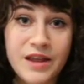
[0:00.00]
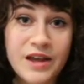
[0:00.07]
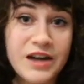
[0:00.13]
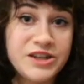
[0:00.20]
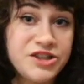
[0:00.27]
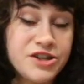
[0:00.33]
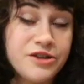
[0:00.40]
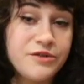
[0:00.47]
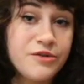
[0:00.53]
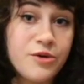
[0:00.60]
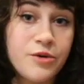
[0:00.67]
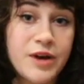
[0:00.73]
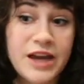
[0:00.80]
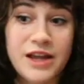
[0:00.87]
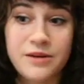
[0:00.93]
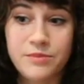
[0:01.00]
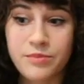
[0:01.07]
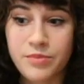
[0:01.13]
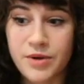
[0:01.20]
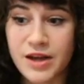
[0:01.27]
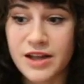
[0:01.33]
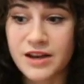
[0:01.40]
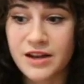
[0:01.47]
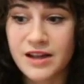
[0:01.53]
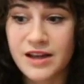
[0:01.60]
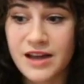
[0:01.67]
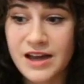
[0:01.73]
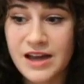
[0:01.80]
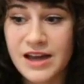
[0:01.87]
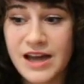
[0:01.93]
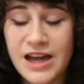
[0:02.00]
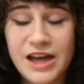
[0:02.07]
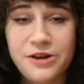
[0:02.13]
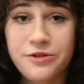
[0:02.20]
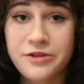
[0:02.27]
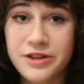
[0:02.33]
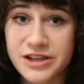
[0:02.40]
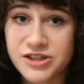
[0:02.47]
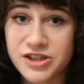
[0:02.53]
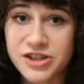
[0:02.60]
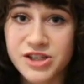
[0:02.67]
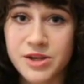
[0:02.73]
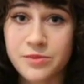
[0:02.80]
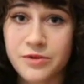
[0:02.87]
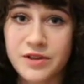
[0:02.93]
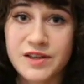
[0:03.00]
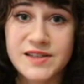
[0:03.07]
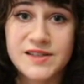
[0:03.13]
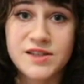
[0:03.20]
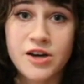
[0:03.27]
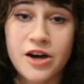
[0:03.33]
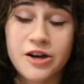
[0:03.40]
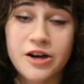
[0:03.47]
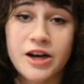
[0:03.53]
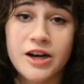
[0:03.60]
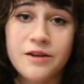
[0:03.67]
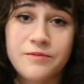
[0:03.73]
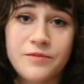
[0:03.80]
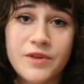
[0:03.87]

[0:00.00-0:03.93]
I should have quit, but I had a relationship with his daughter.